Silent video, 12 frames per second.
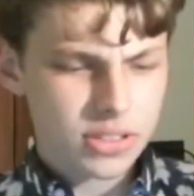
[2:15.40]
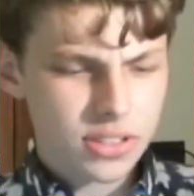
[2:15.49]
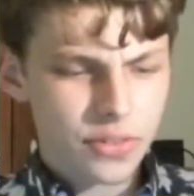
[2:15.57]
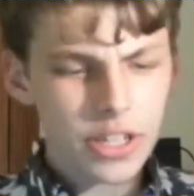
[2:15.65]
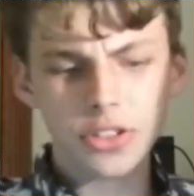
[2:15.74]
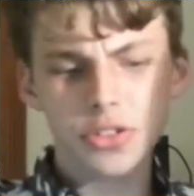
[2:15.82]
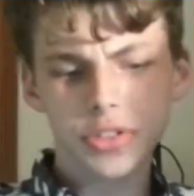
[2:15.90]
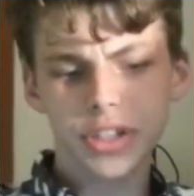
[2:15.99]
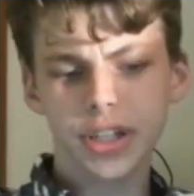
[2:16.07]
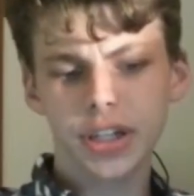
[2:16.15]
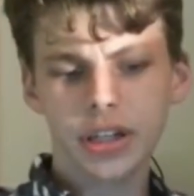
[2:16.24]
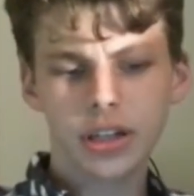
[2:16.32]
of
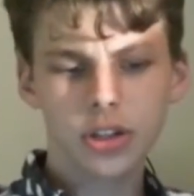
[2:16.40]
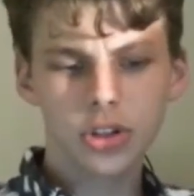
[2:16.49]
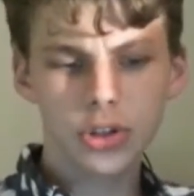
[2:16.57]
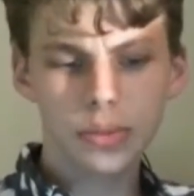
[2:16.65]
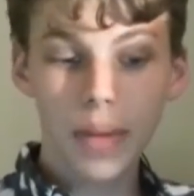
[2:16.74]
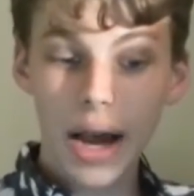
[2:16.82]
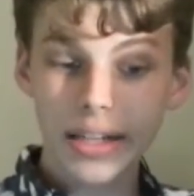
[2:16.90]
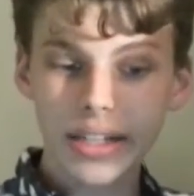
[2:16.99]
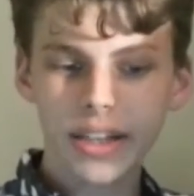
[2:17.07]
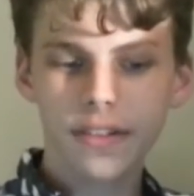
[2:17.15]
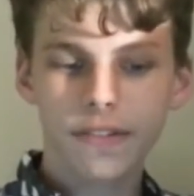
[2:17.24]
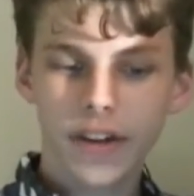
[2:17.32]
industry include
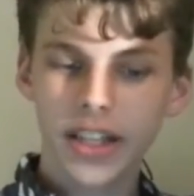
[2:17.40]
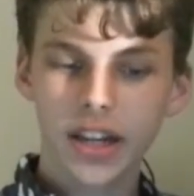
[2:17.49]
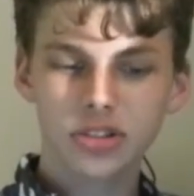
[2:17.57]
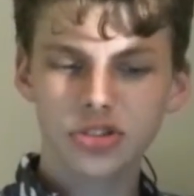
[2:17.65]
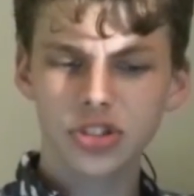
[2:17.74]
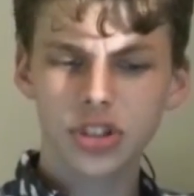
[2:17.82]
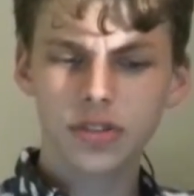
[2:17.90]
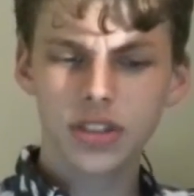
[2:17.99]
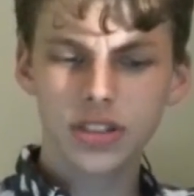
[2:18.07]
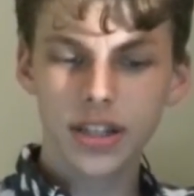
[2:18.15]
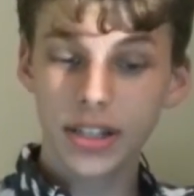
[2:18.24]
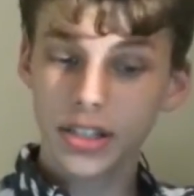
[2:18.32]
mining, financial services,
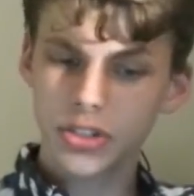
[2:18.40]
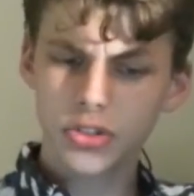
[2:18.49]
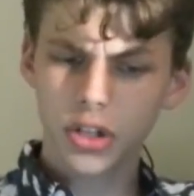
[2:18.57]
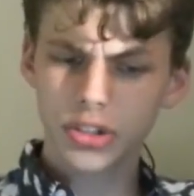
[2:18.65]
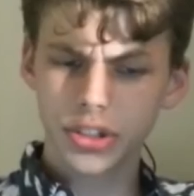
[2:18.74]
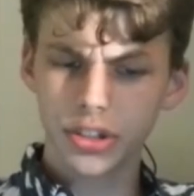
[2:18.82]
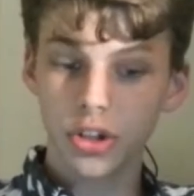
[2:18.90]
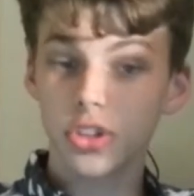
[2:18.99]
and construction.